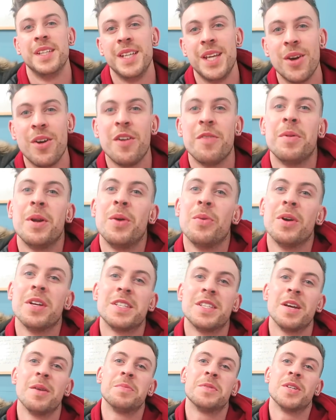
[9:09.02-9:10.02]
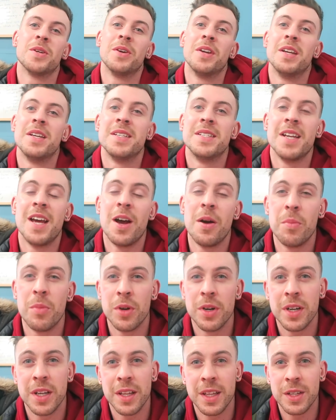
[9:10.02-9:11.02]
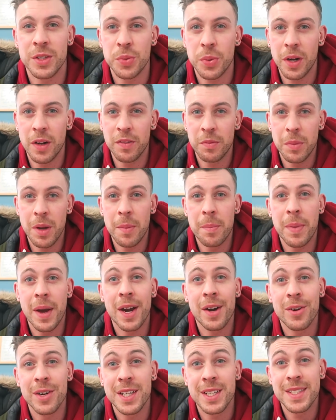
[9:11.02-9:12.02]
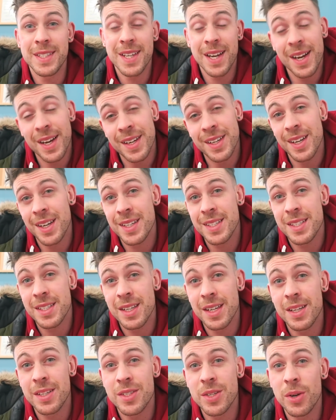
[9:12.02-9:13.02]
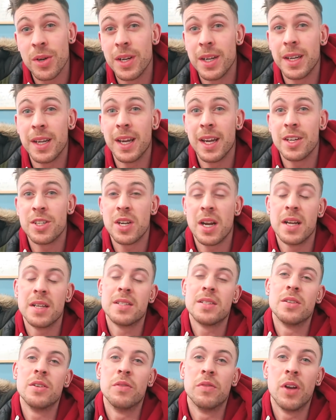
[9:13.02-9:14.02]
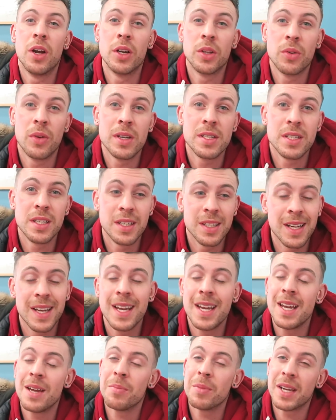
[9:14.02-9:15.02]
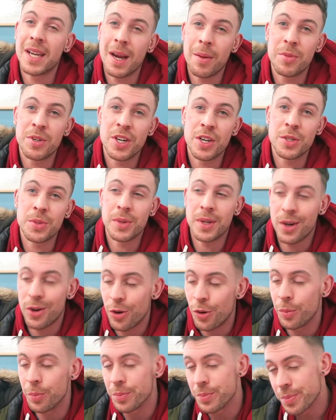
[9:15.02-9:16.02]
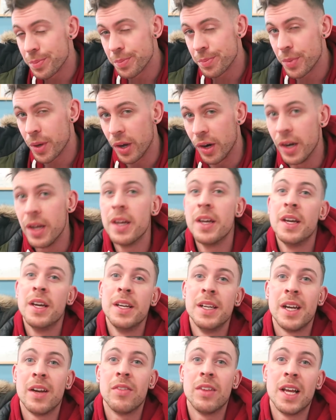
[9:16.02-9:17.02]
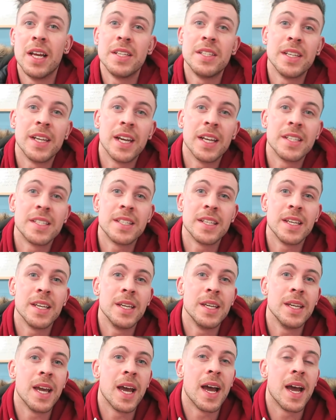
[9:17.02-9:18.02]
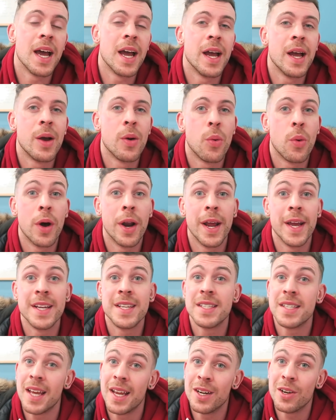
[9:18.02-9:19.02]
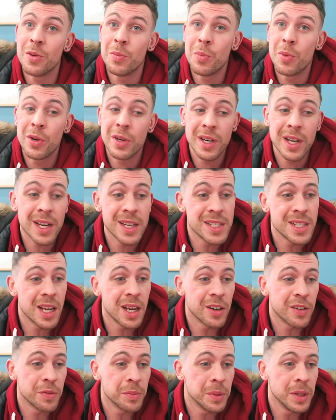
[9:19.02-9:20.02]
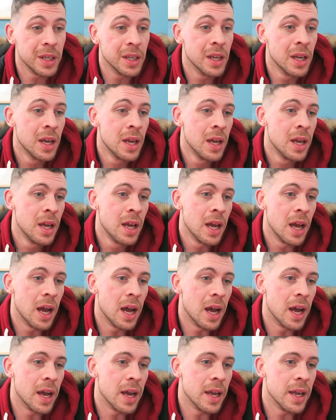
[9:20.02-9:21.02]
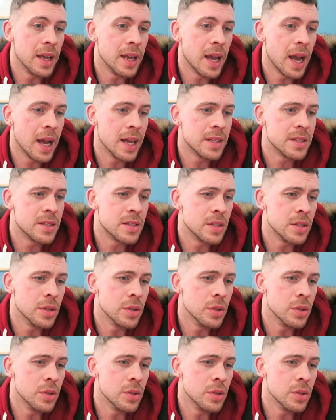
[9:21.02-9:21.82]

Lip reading: Yo everybody, what's up? So it is now Monday the 12th. My battery died yesterday, so I didn't get a chance to vlog the rest of the day, and my camera charger's at home. But nevertheless, you can see what a standard Monday is like for me. I had